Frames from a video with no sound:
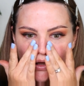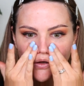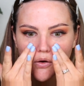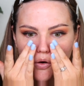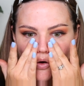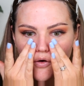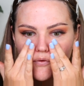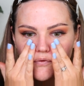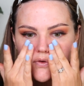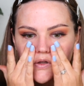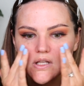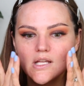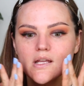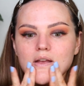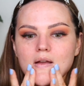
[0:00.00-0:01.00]

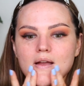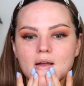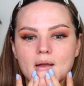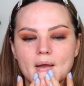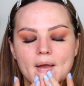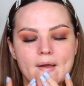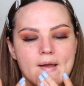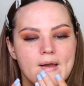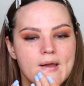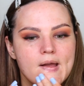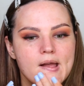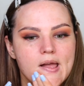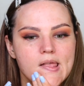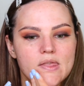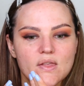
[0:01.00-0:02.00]
Hopefully,
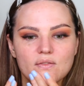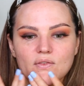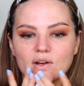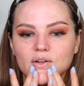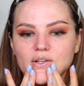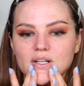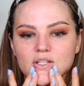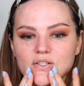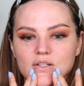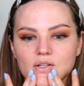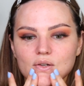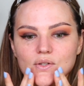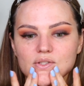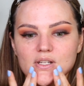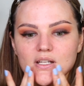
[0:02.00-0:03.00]
the foundation
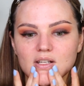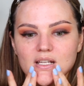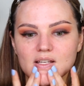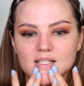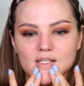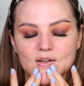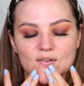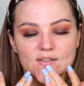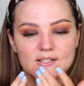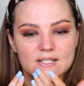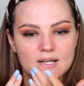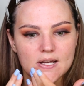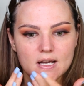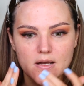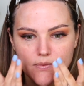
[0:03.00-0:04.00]
goes on nicely over
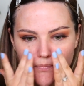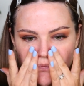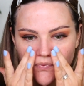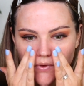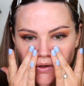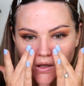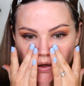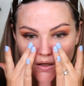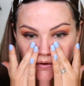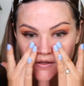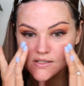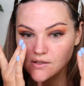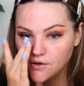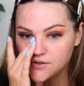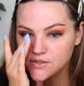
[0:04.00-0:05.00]
top.
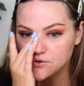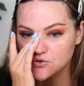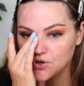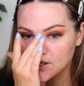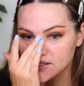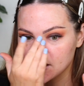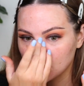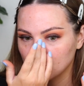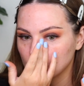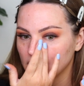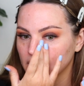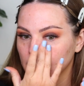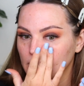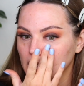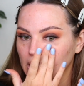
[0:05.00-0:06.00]
This also dries down
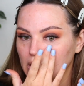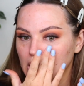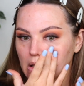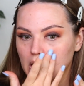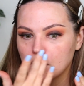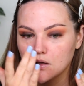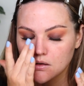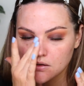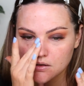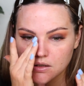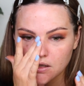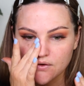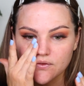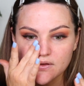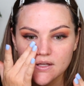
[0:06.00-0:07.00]
quite quick.
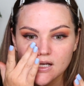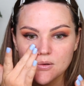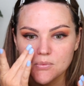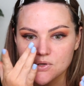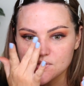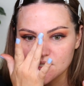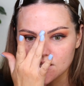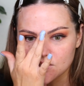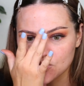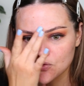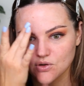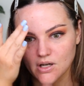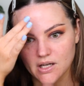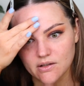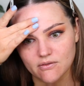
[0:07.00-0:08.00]
Everything I'm using is
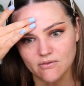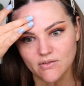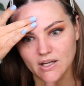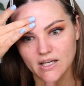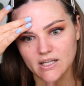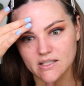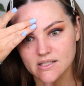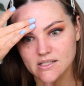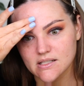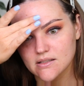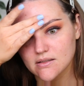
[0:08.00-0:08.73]
drying fast.